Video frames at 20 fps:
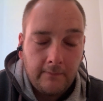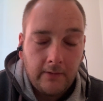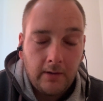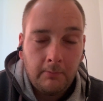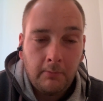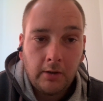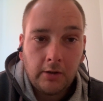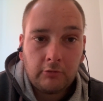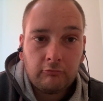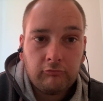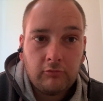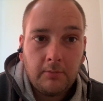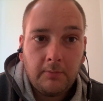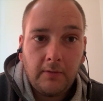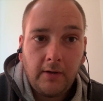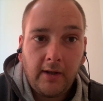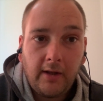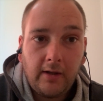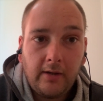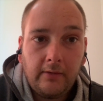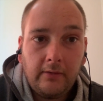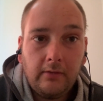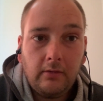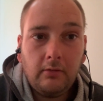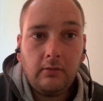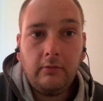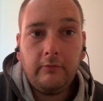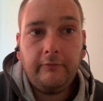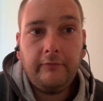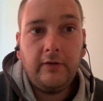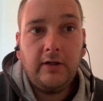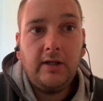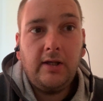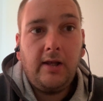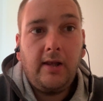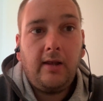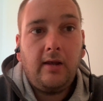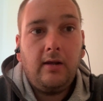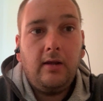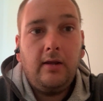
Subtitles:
and my grimacing face